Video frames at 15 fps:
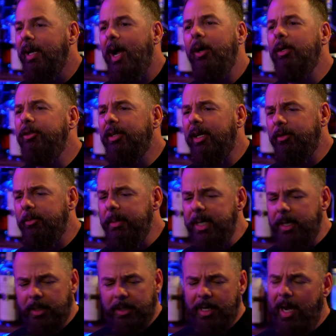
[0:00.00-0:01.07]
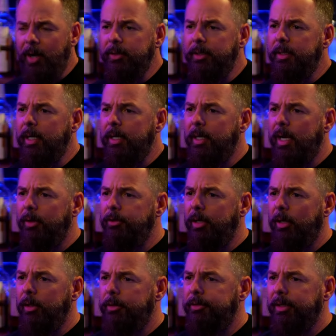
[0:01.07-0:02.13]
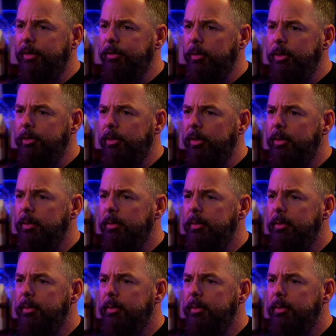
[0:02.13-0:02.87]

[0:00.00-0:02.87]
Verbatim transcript: even know. How did you guys meet? How did that, how long did you guys know each other?